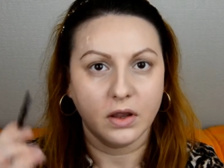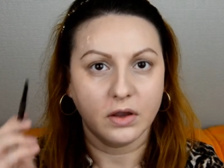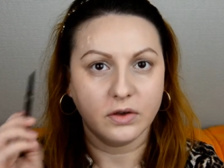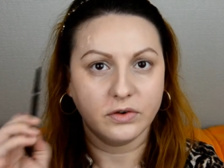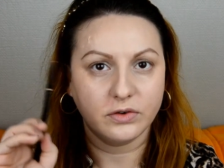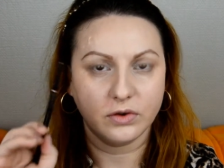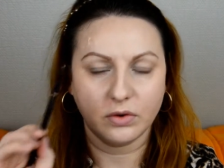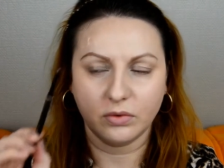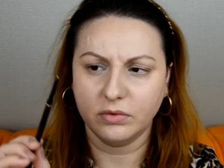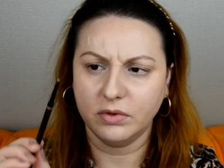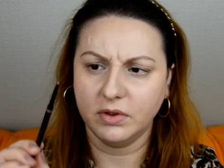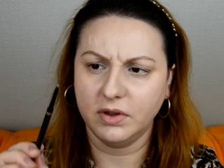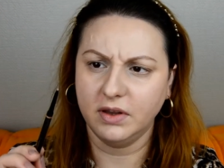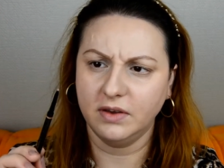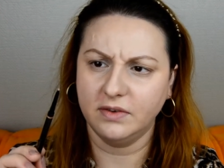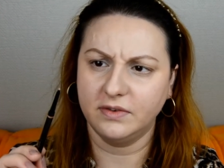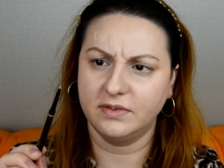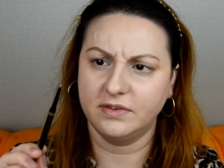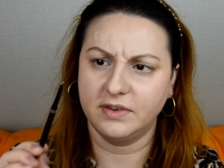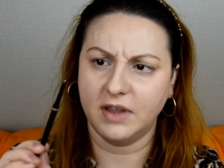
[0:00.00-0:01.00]
So
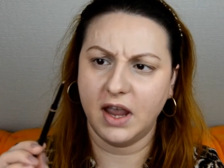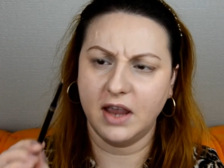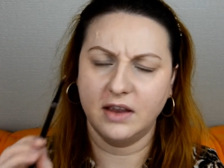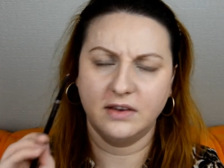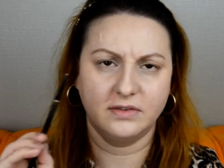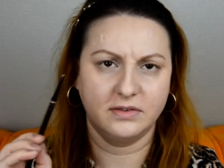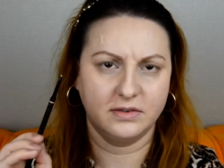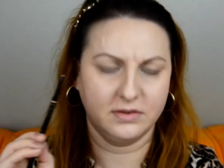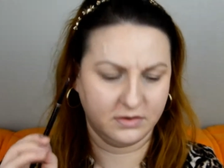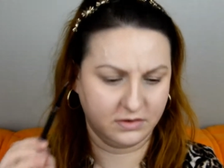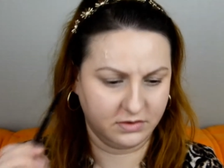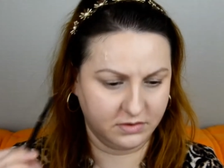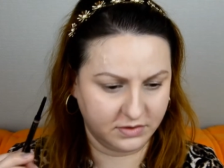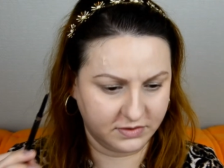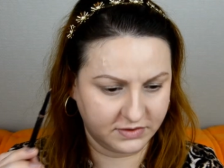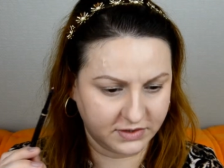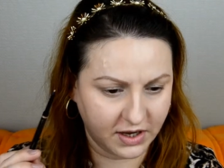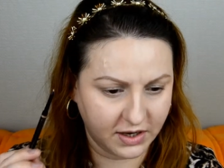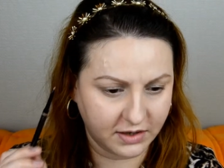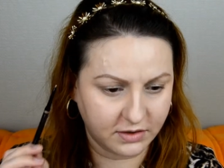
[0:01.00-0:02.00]
this size
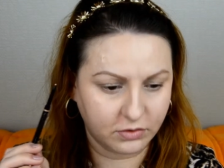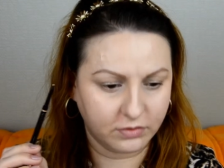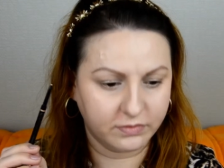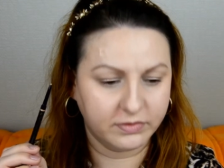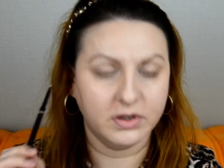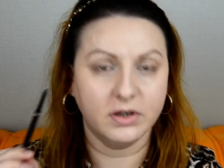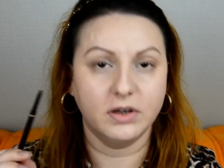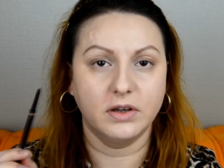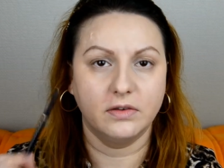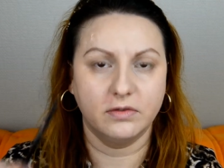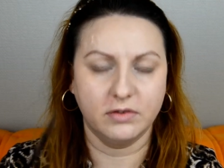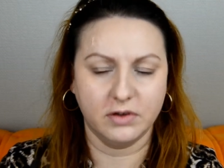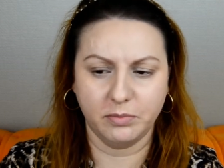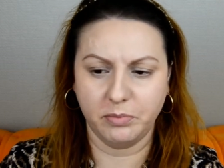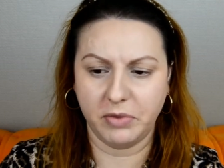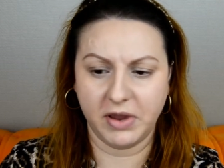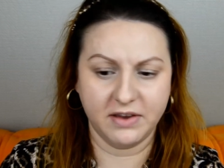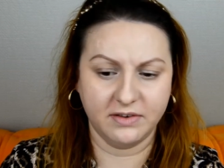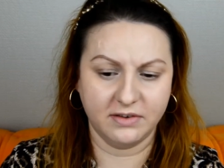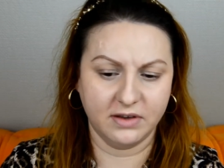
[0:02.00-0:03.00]
side of the of the
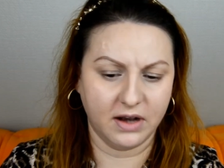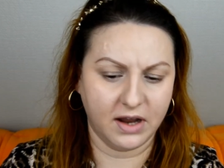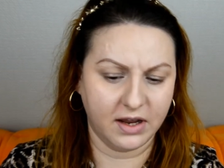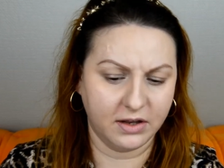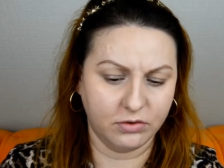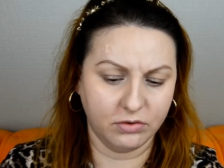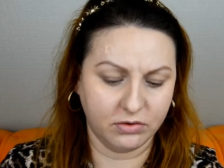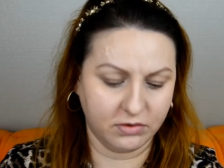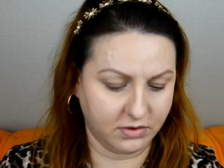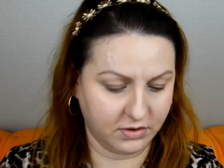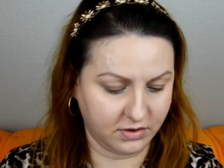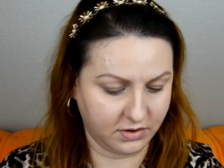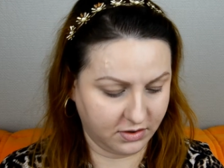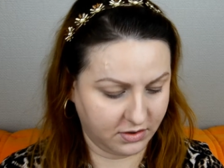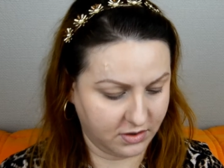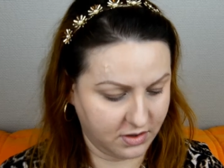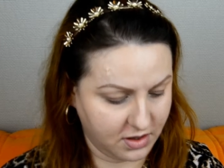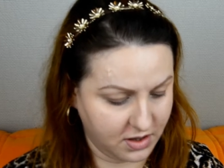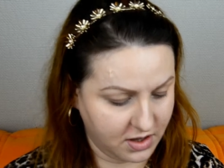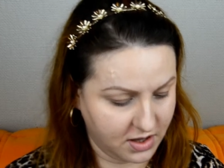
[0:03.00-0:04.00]
pencil I don't
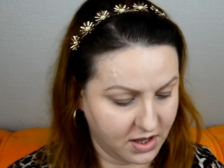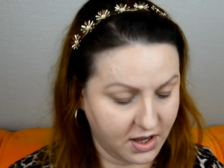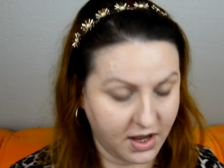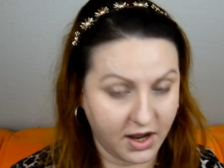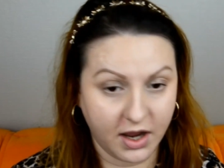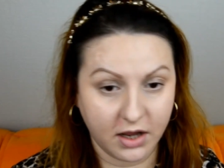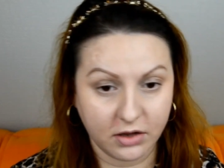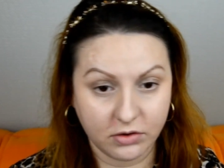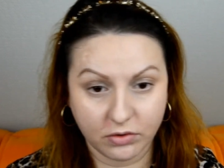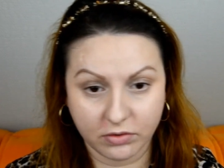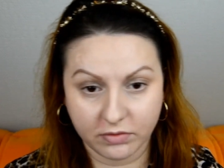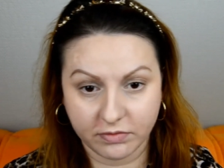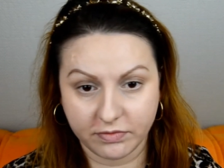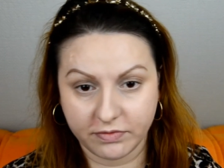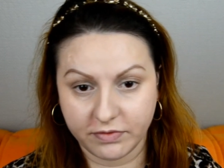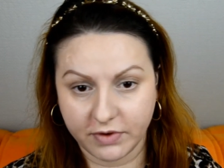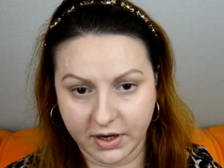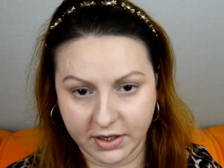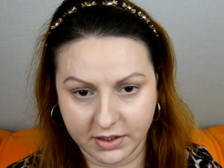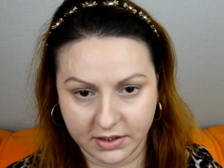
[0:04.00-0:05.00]
I don't
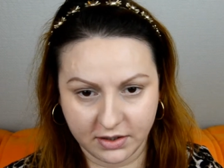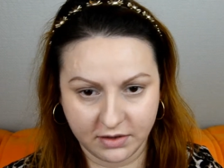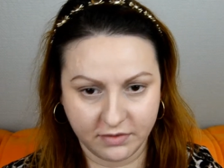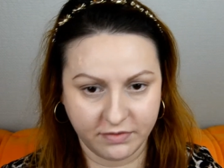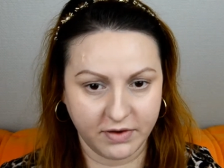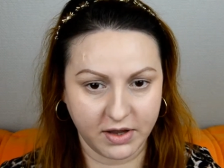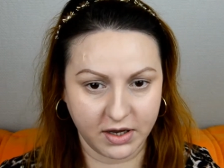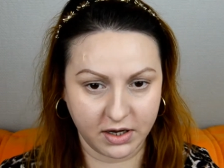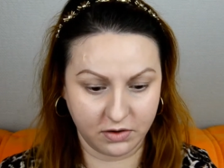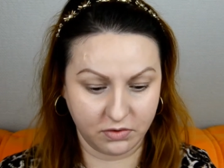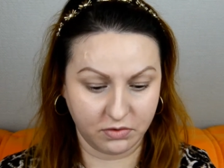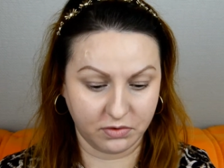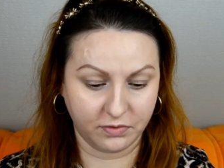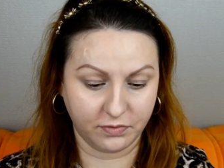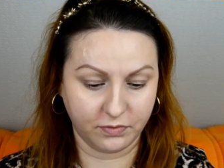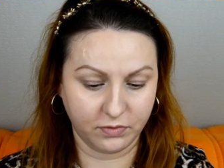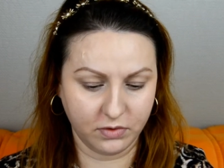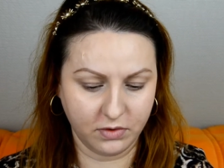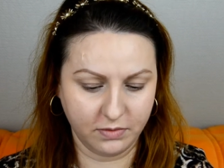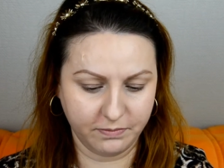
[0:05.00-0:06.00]
find it very
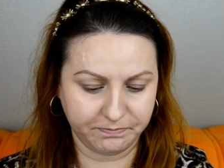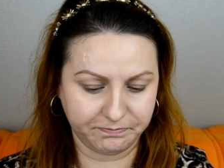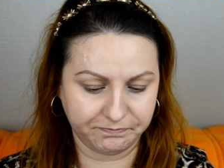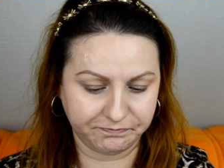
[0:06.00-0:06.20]
useful.